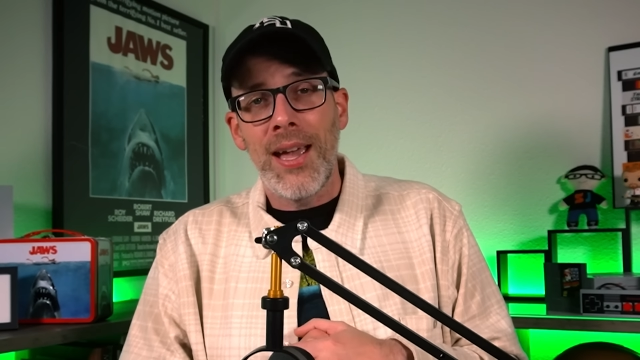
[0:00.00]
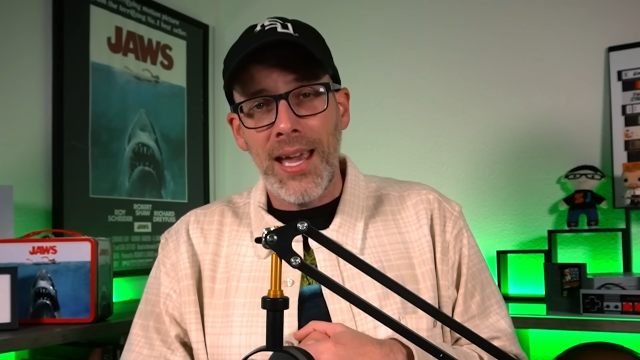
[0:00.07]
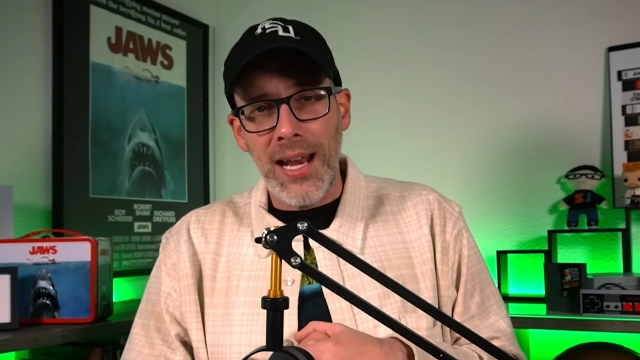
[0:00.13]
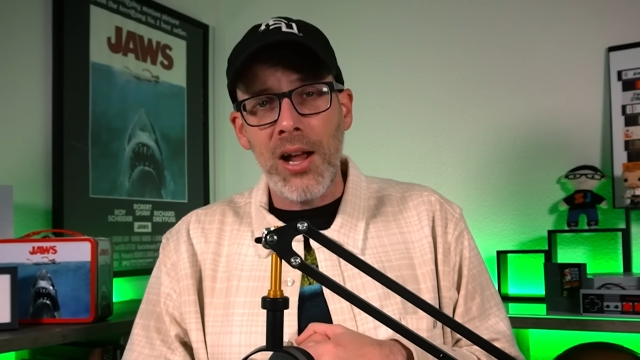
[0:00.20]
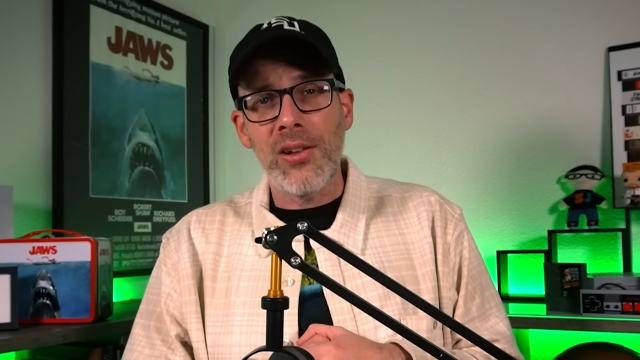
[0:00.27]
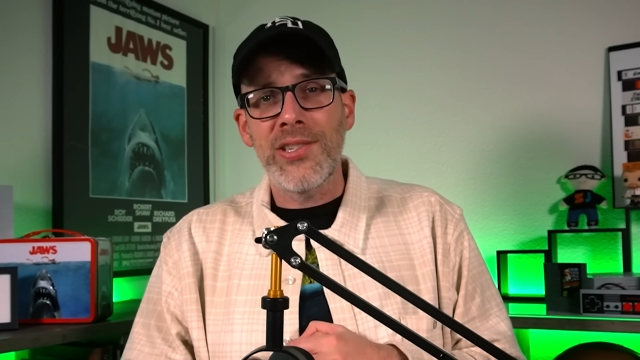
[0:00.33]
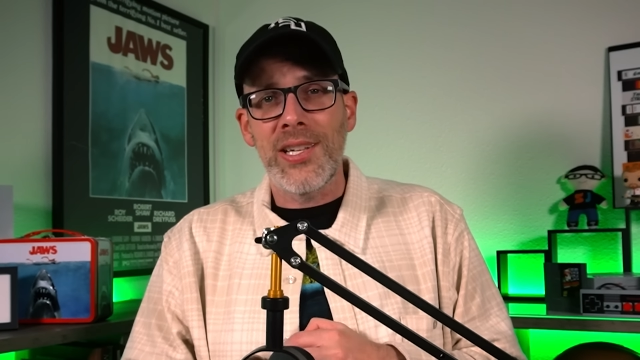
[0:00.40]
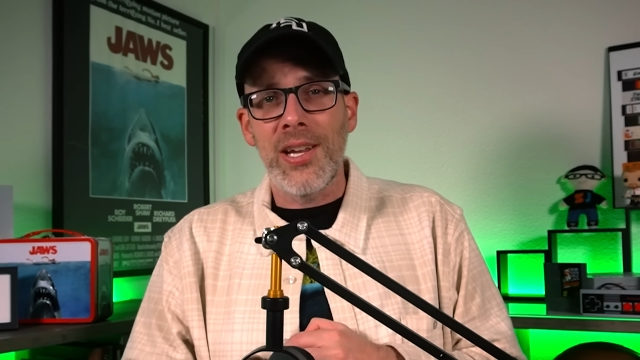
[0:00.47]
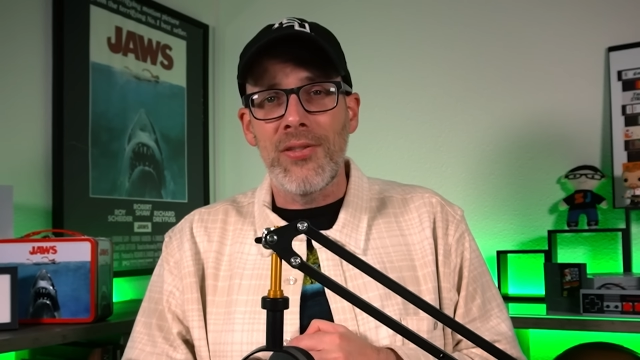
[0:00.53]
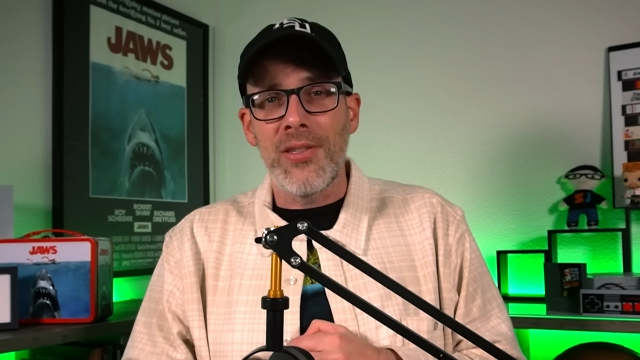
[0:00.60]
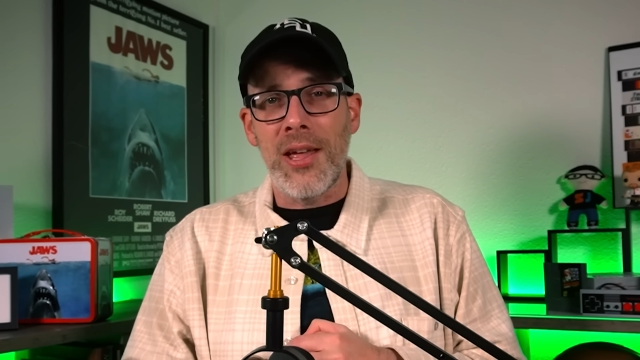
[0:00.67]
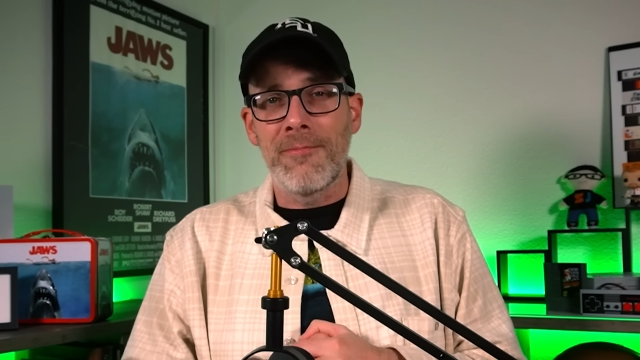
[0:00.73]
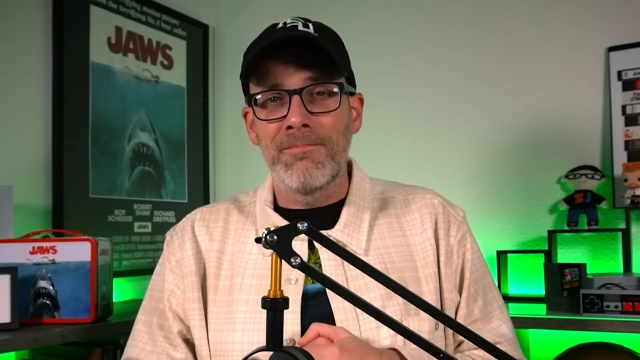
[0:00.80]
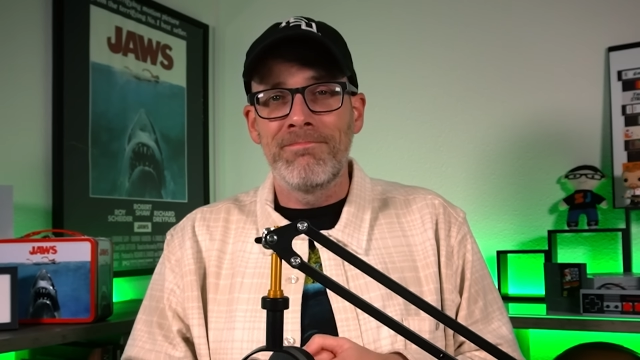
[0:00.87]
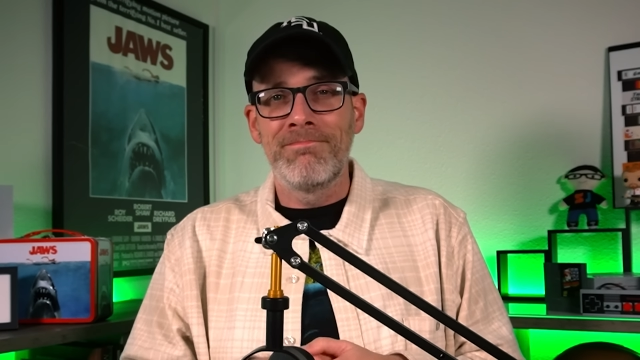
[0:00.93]
and I'll see you
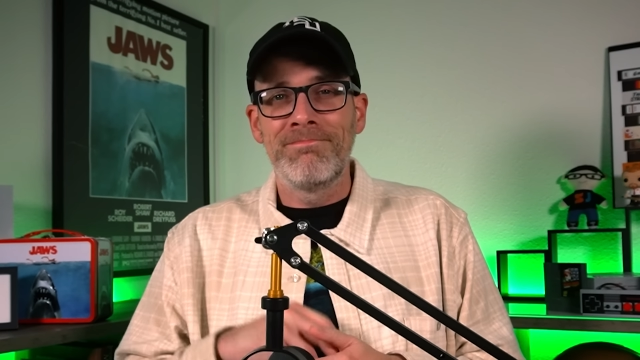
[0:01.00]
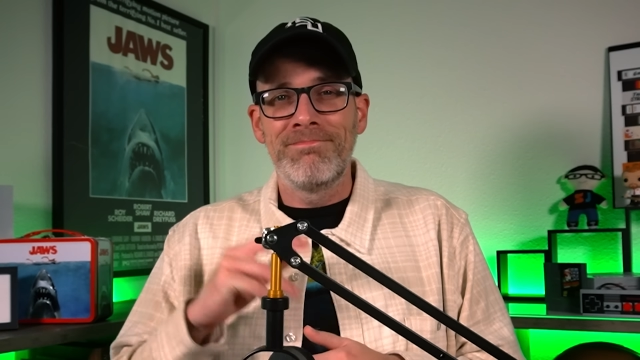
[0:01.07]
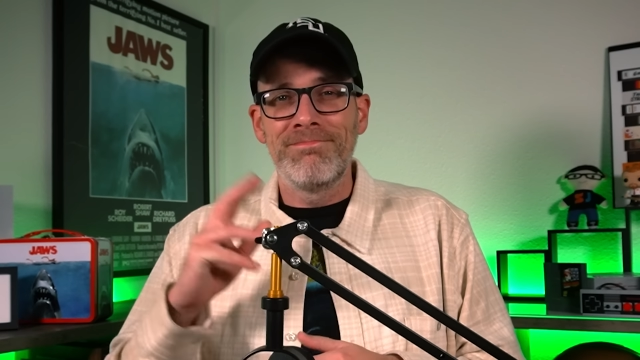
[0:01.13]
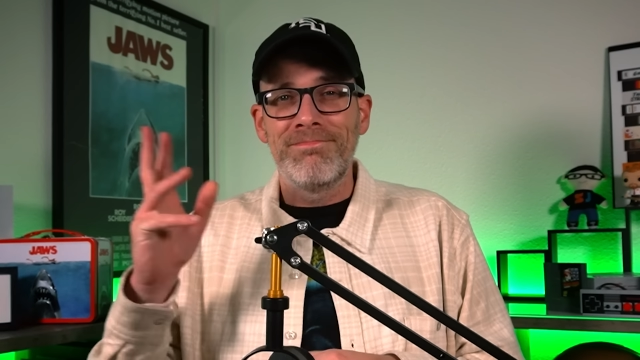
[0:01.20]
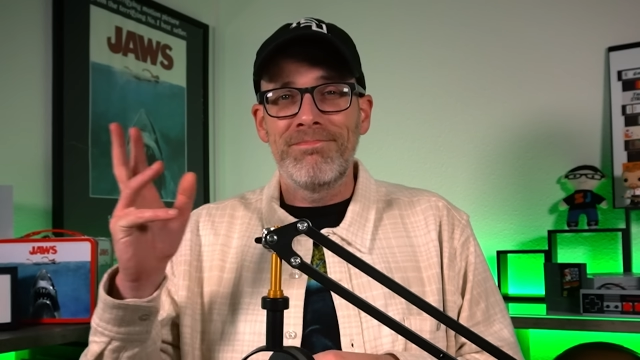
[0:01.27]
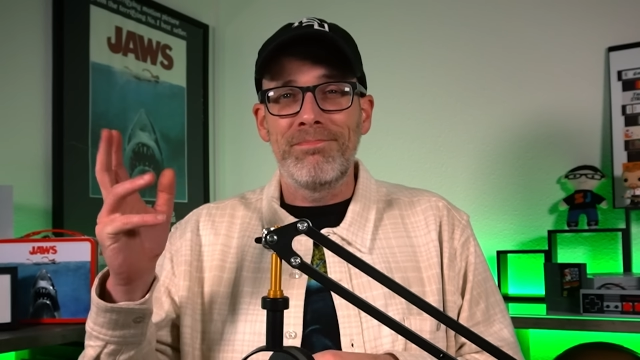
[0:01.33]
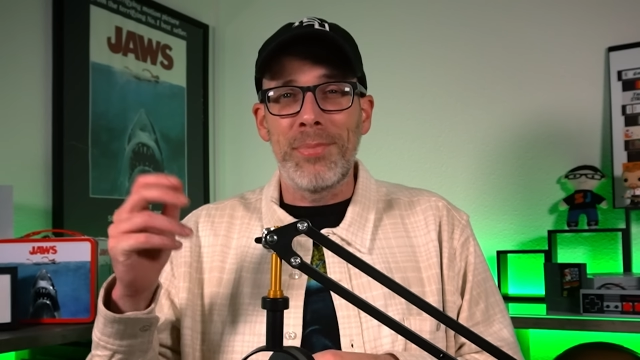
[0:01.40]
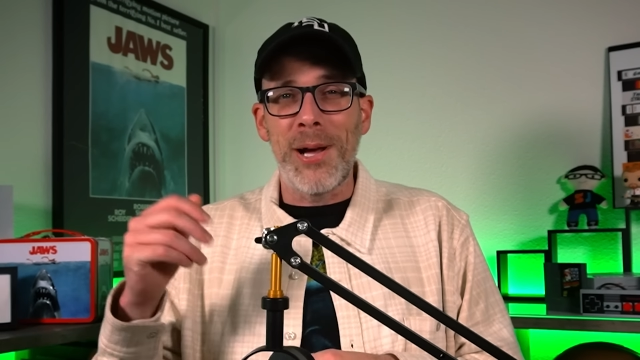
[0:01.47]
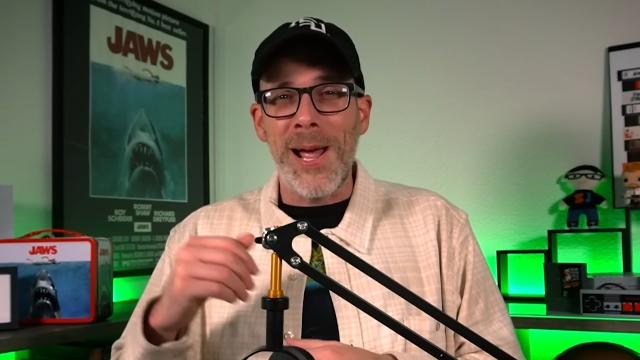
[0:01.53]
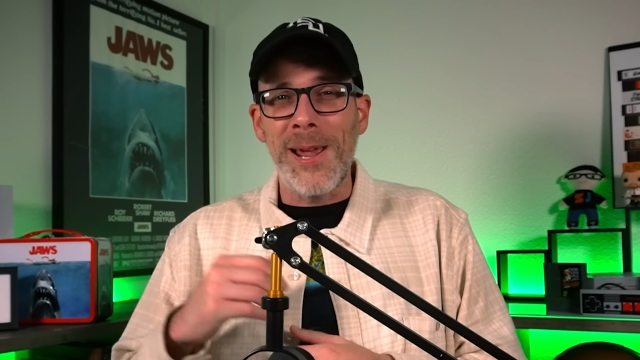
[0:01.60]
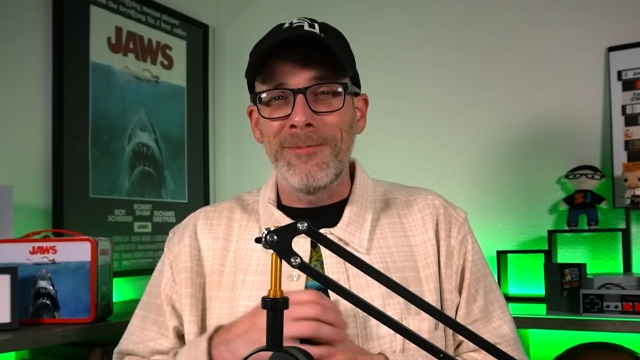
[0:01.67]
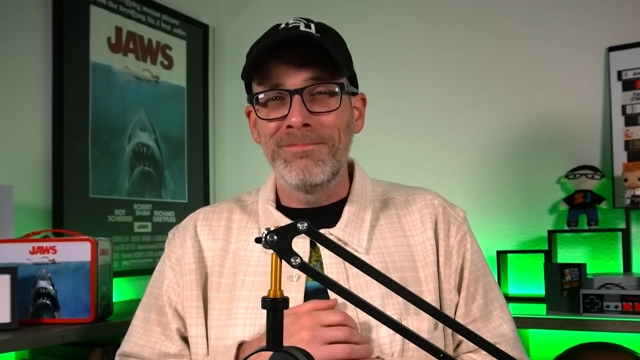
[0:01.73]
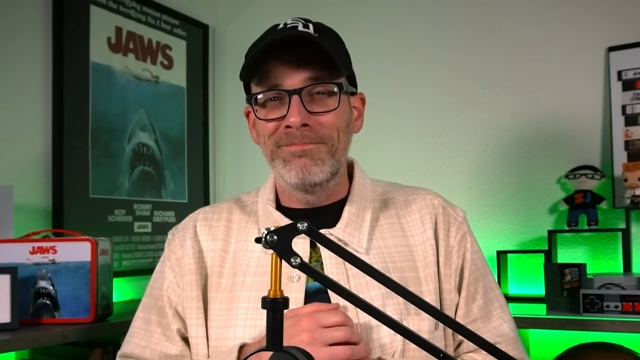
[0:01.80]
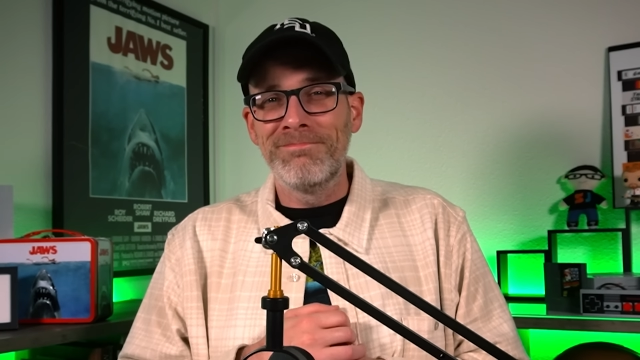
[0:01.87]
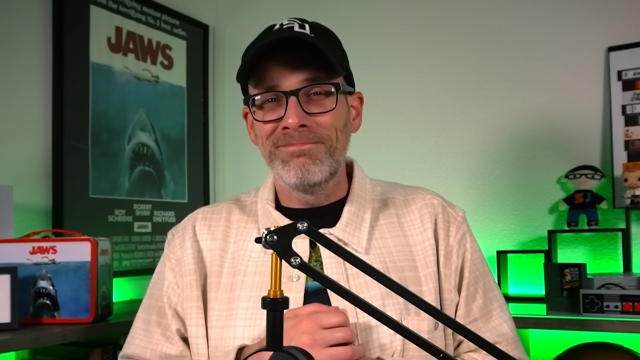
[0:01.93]
then. Bye.